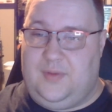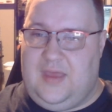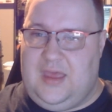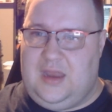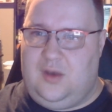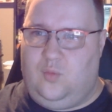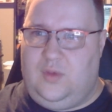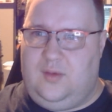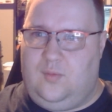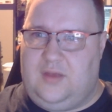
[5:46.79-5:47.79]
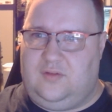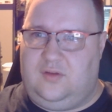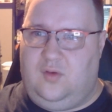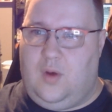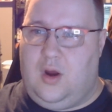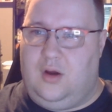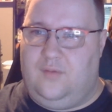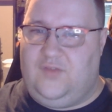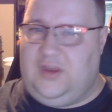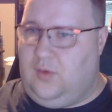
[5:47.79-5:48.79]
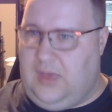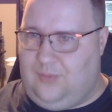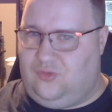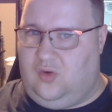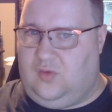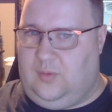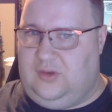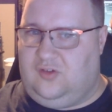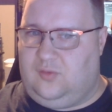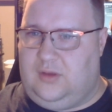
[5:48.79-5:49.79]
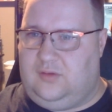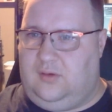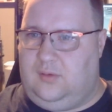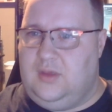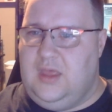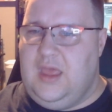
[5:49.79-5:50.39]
And then we went to our video game show that we just went to.